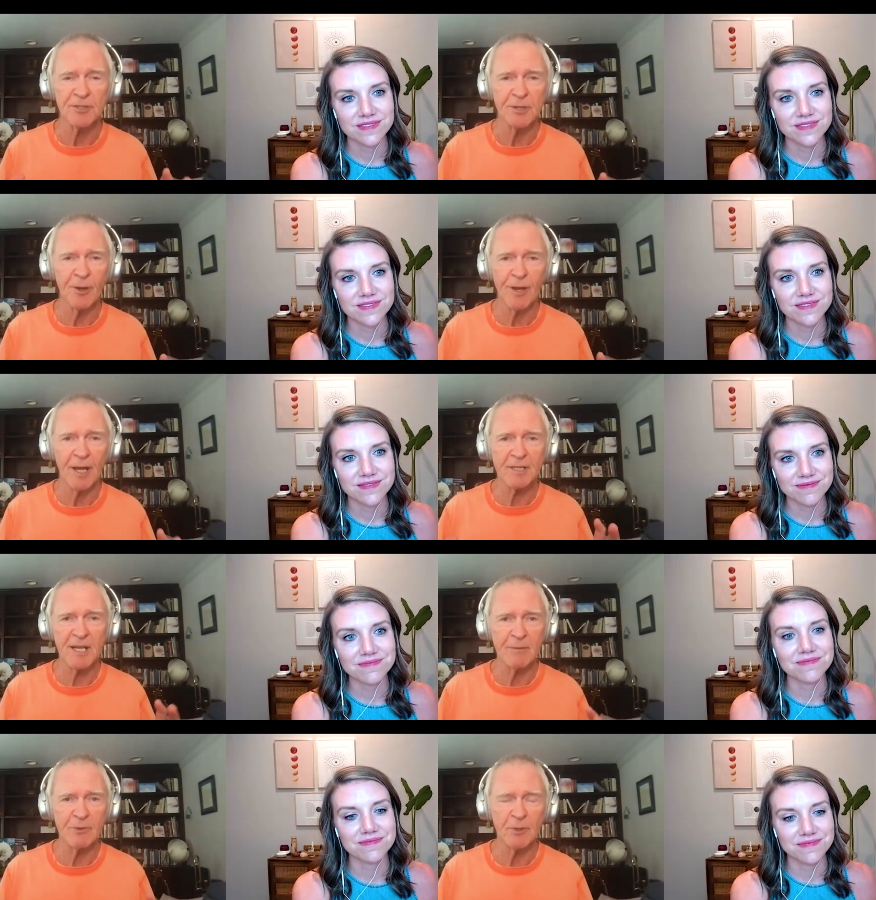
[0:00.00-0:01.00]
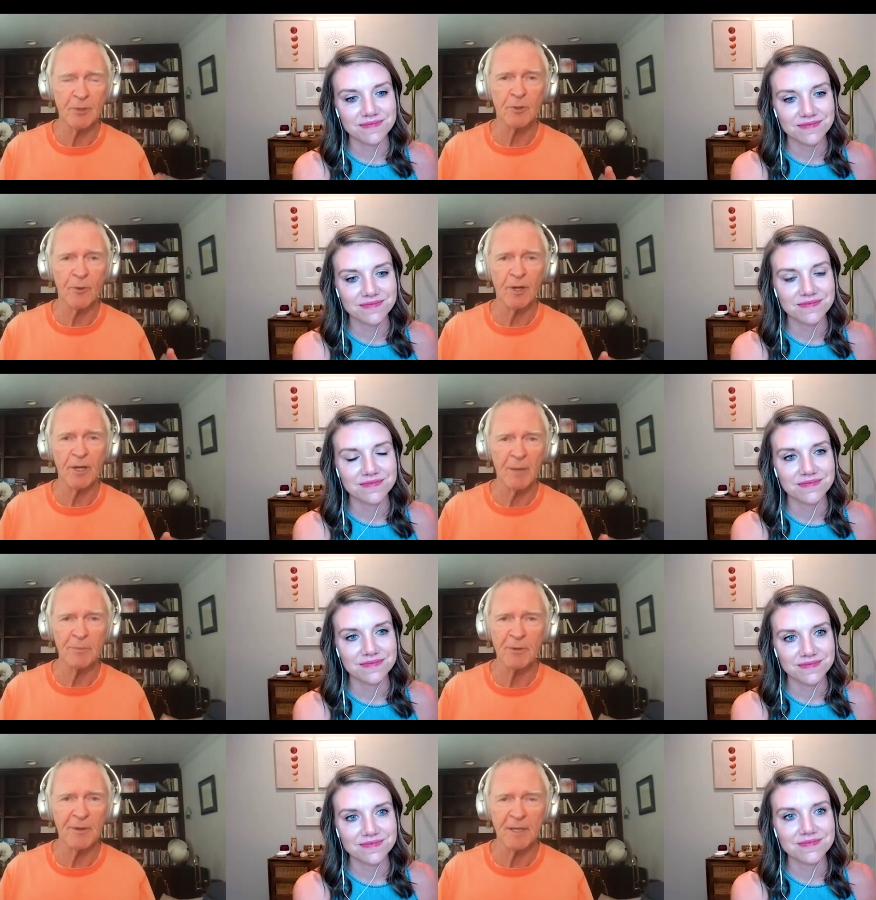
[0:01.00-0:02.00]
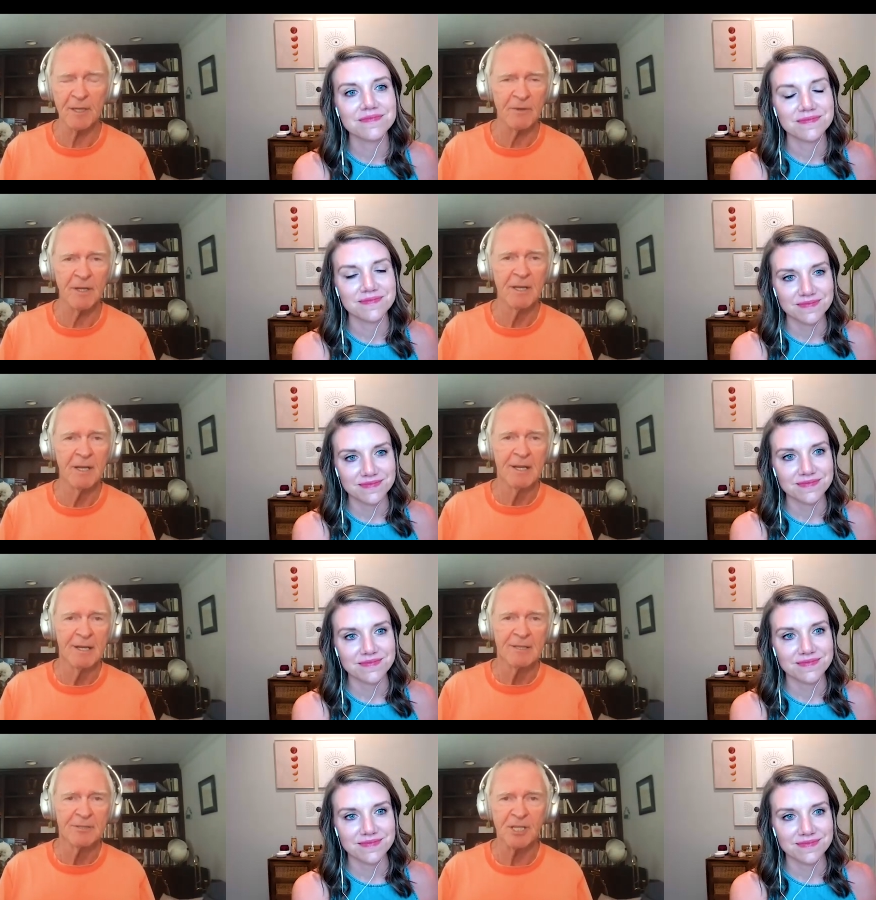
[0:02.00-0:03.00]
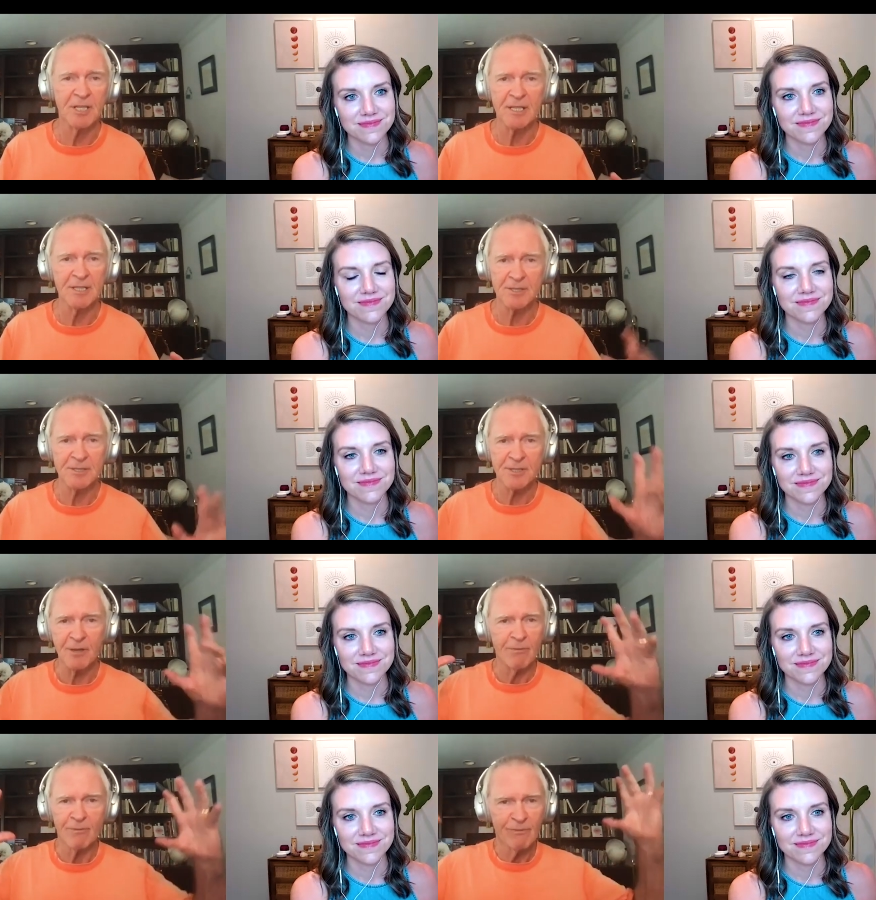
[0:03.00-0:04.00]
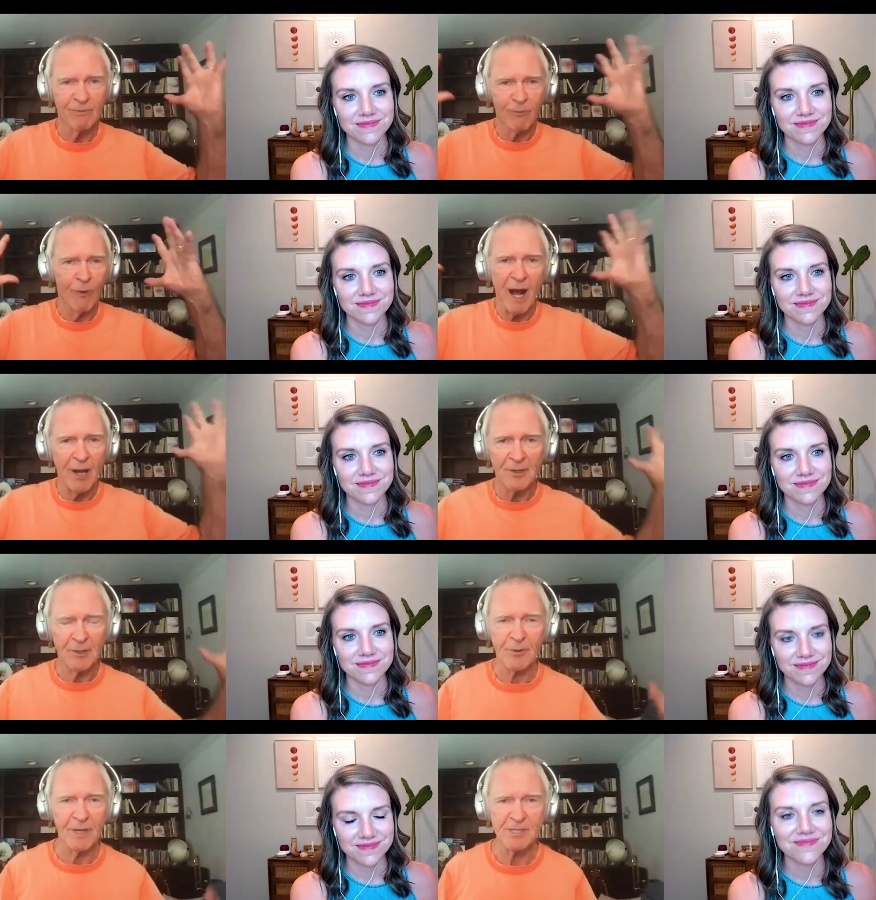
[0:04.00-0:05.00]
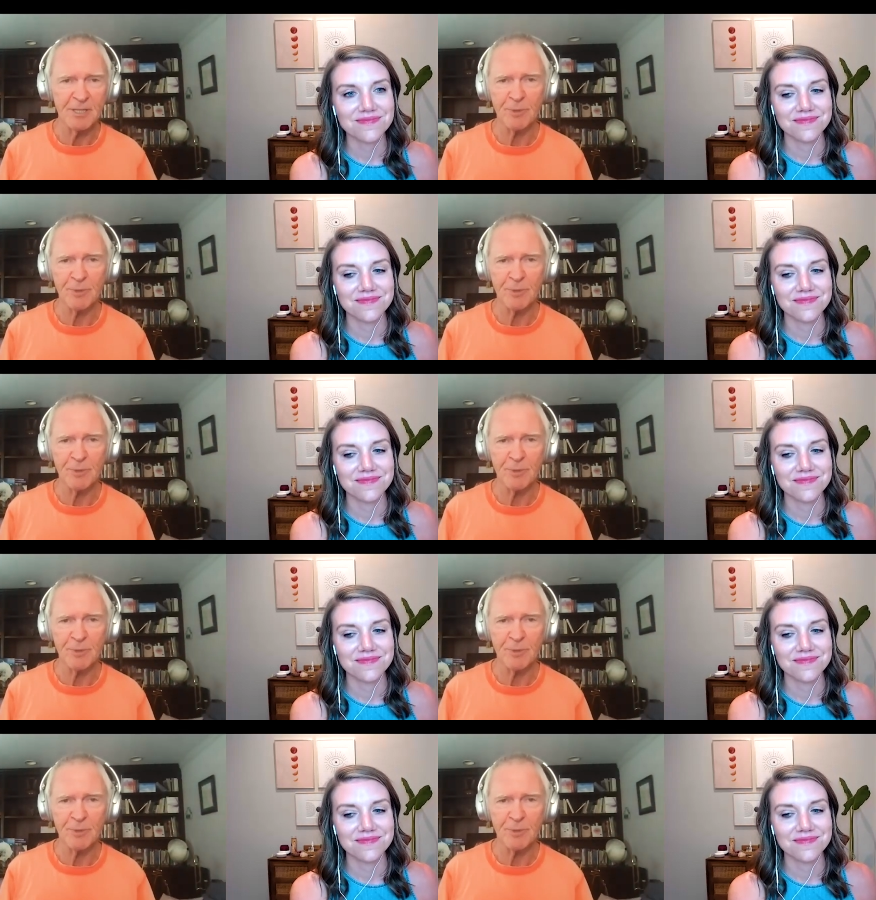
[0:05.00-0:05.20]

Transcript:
Speaker 1: You know, a lot of times mm-hmm. when you're growing up, you think of a genius as some wild and crazy